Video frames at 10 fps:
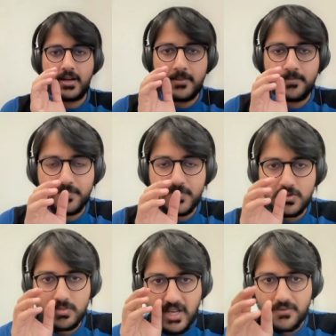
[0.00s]

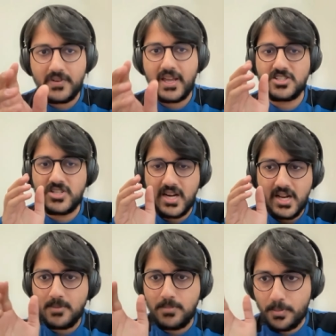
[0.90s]
um, give a
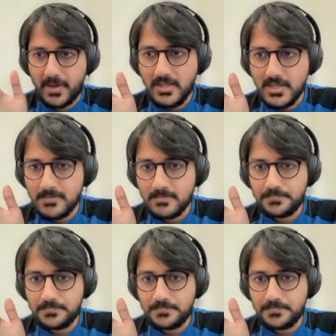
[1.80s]
generic blueprint